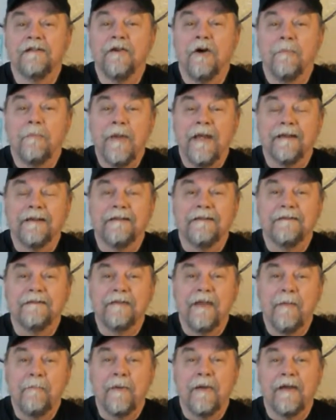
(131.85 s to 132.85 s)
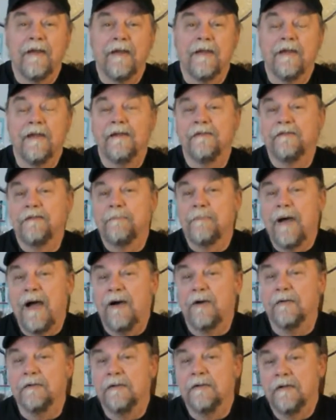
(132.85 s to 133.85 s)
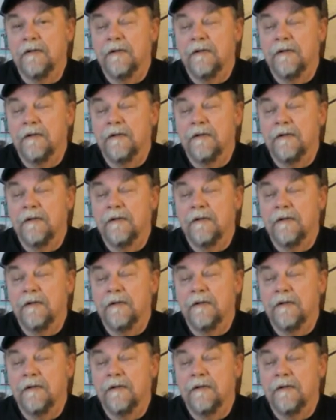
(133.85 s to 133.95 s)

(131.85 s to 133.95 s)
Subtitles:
Göbekli Tepe is about